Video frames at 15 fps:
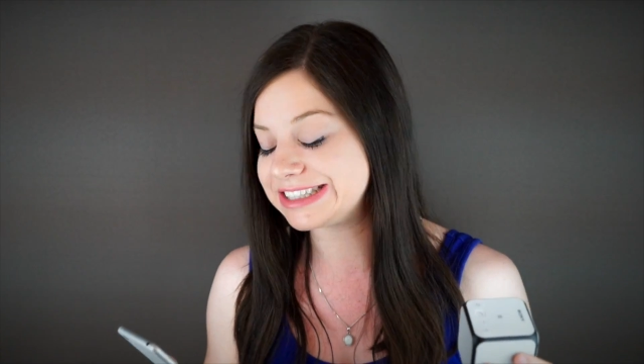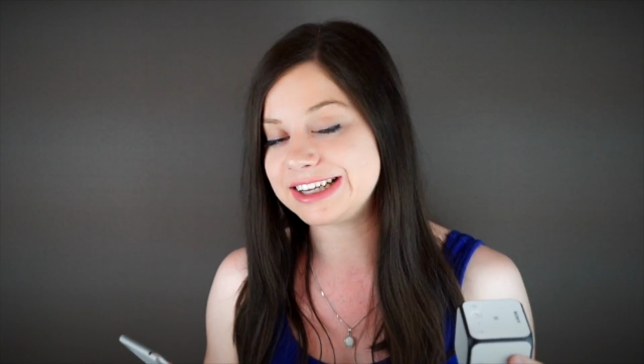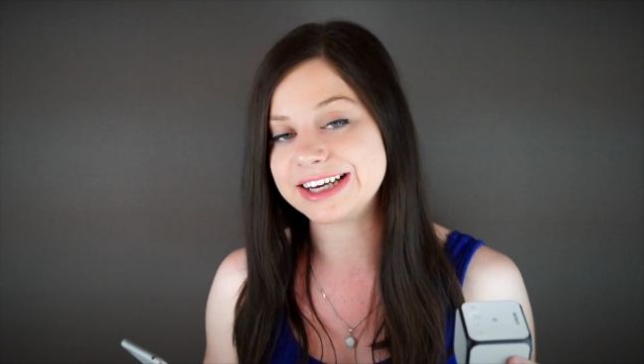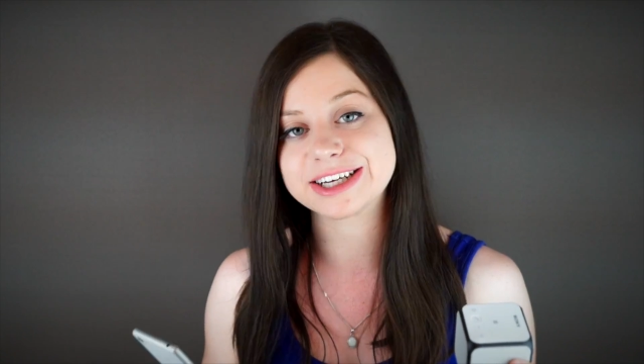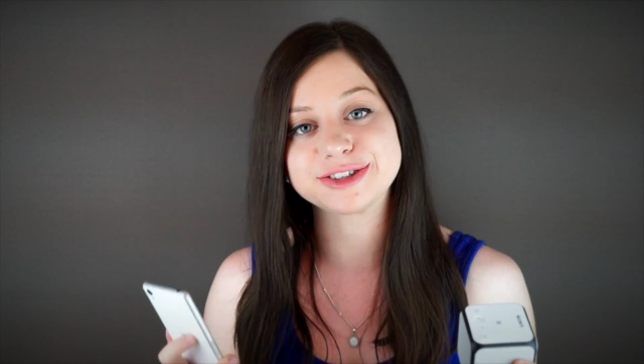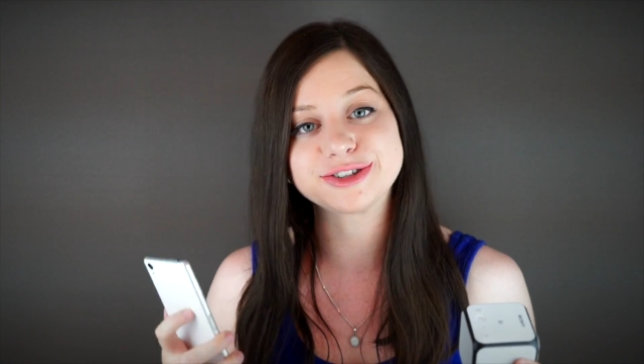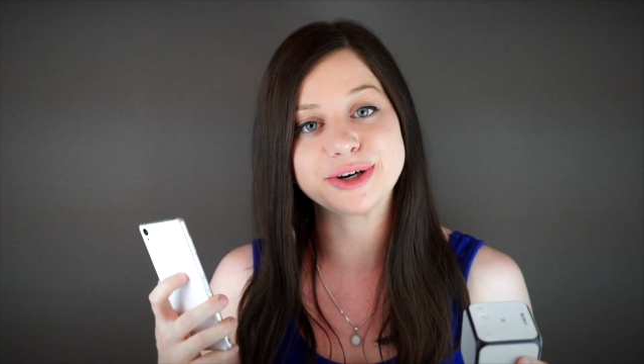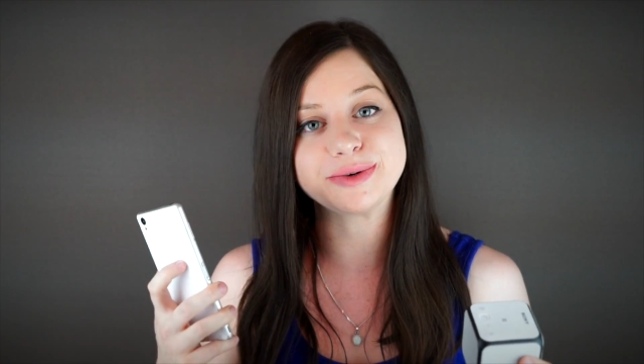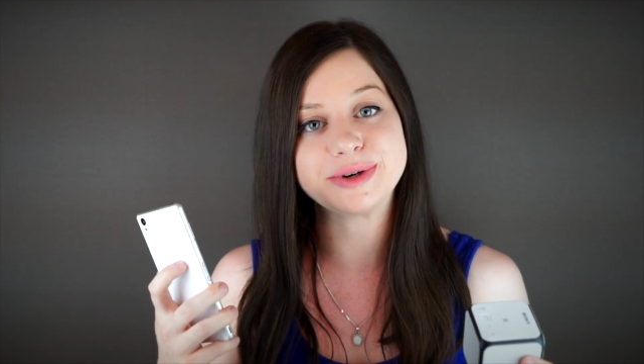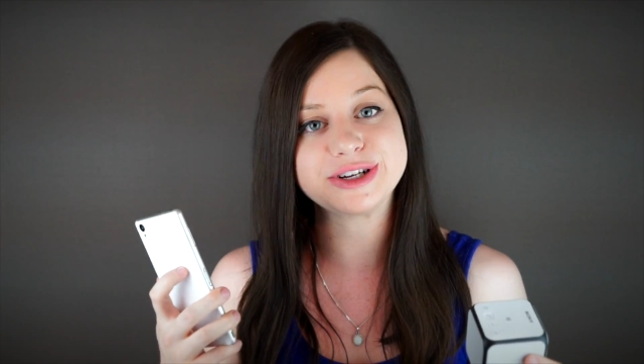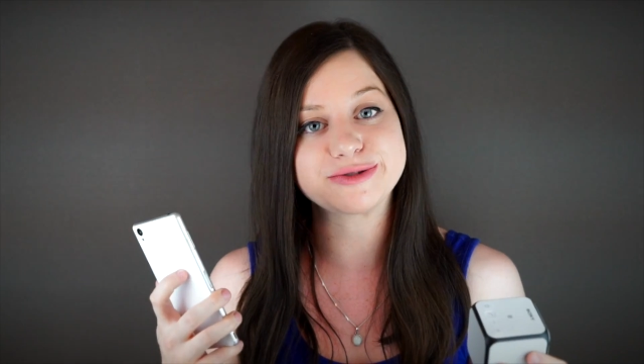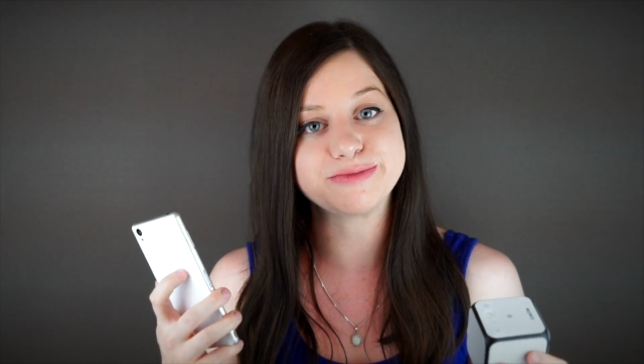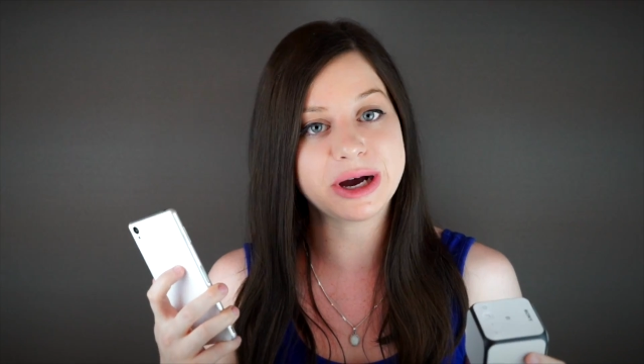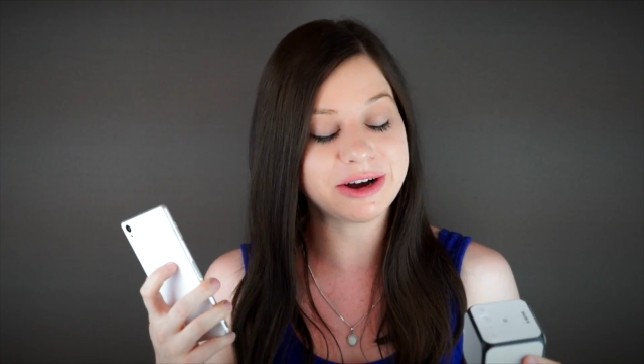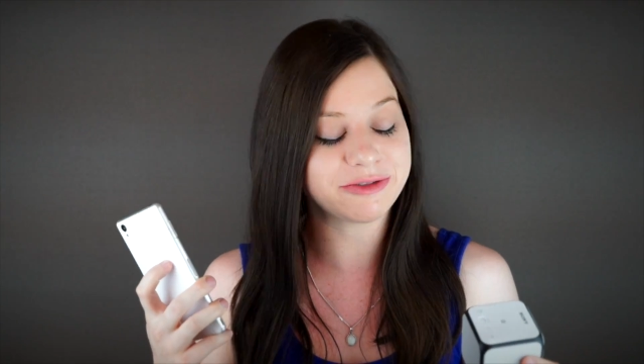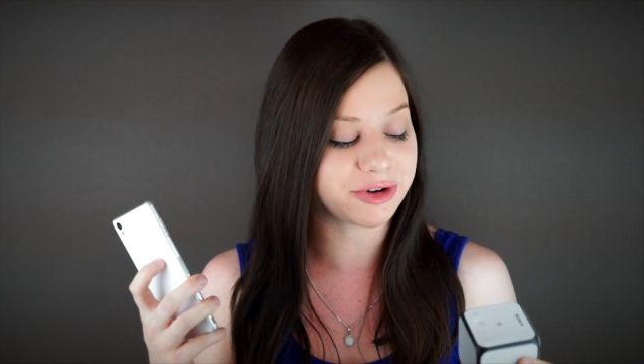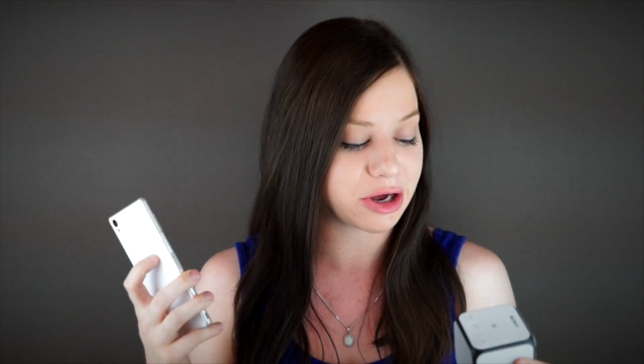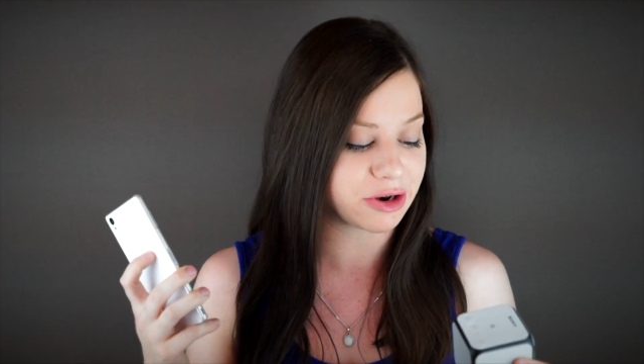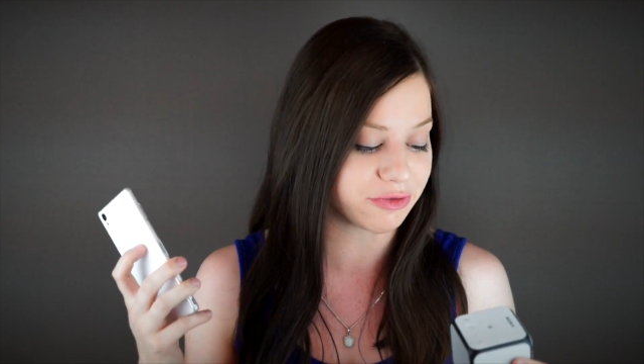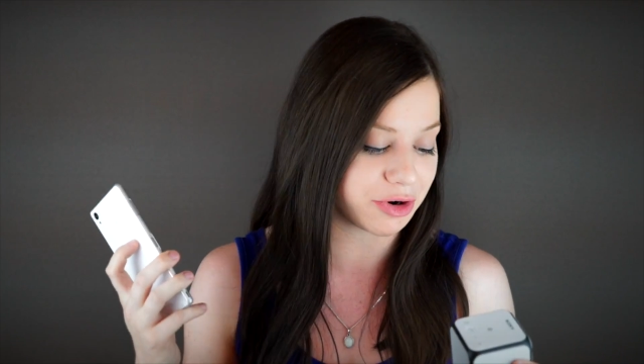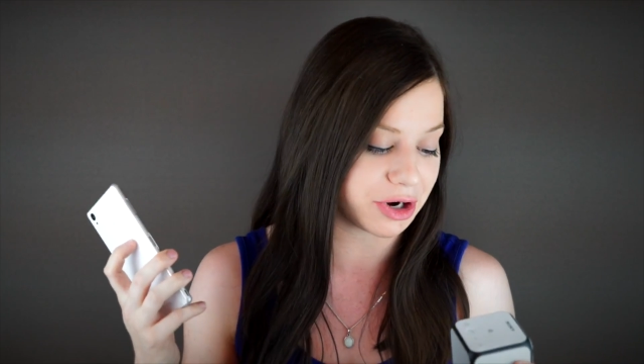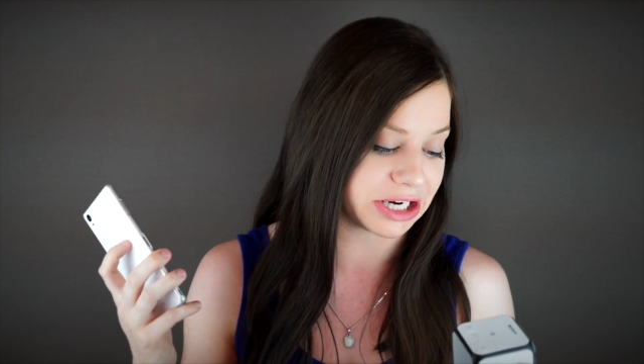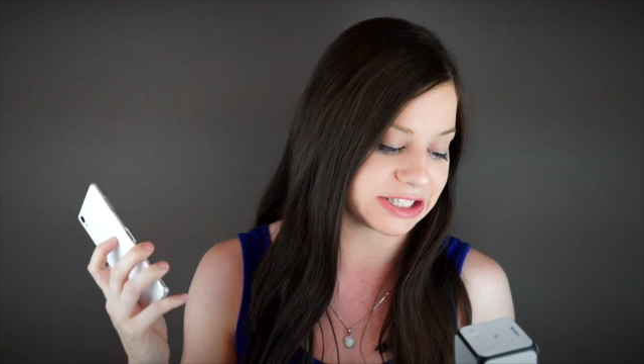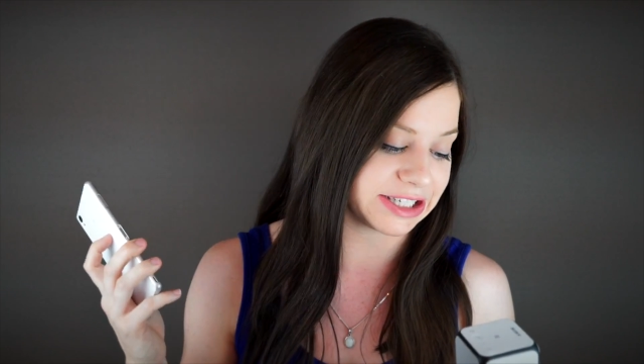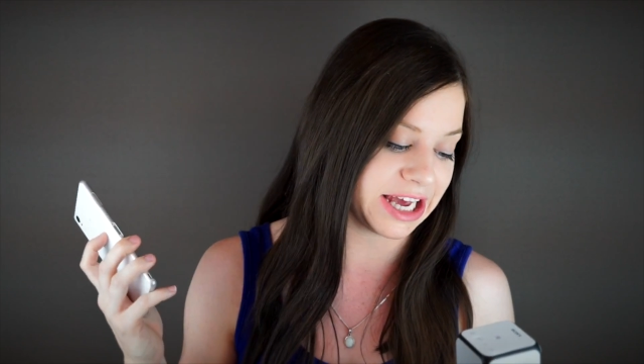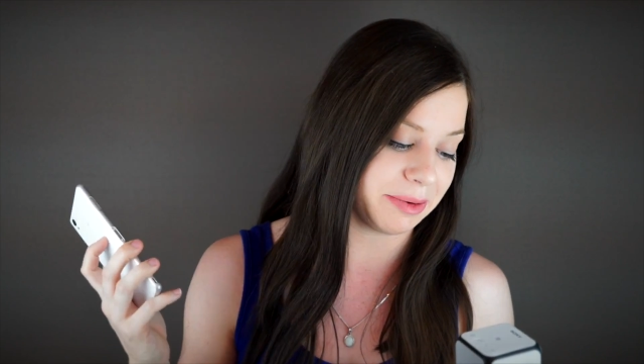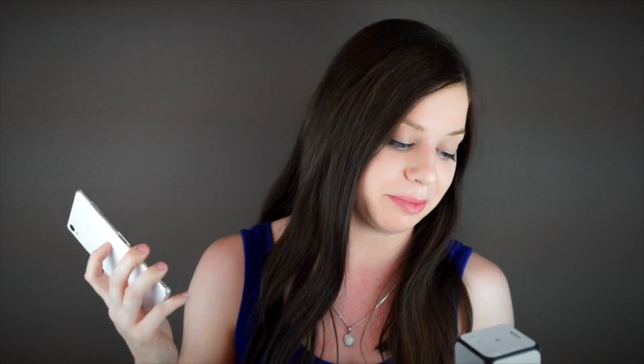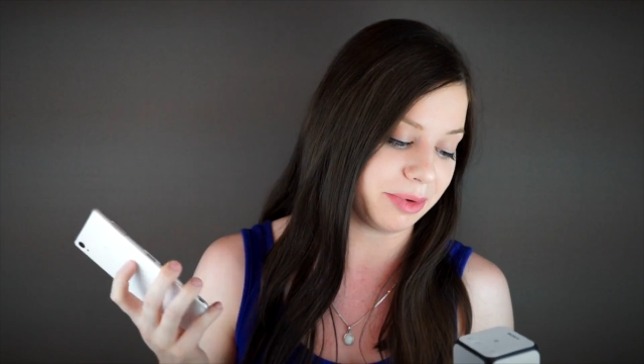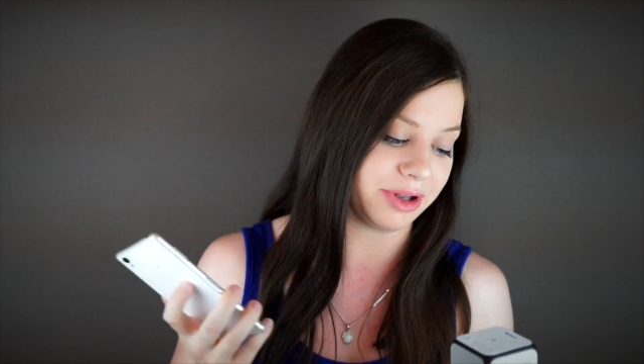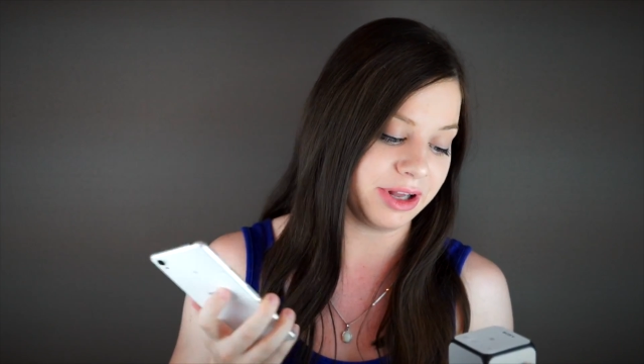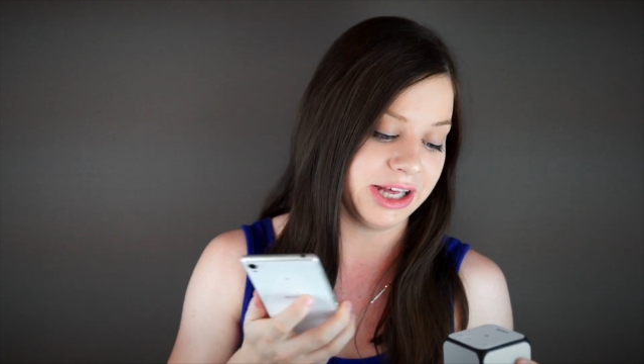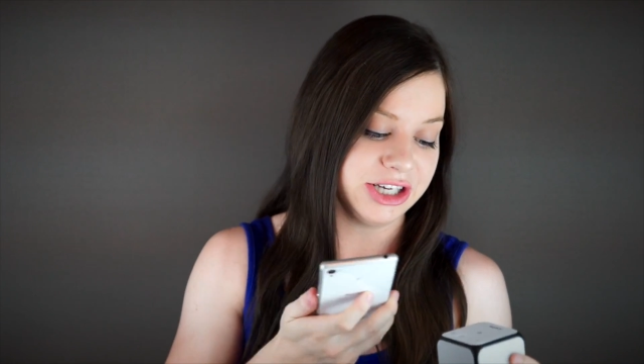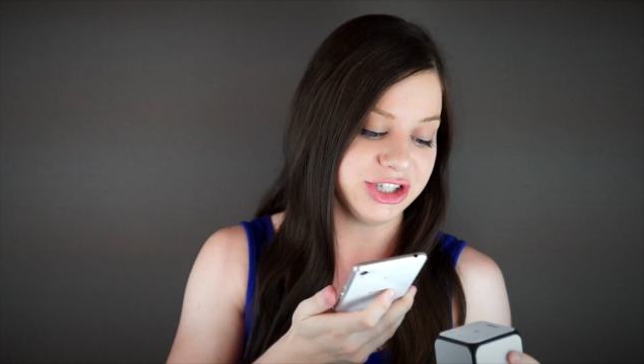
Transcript: like a Sony smartphone, for example,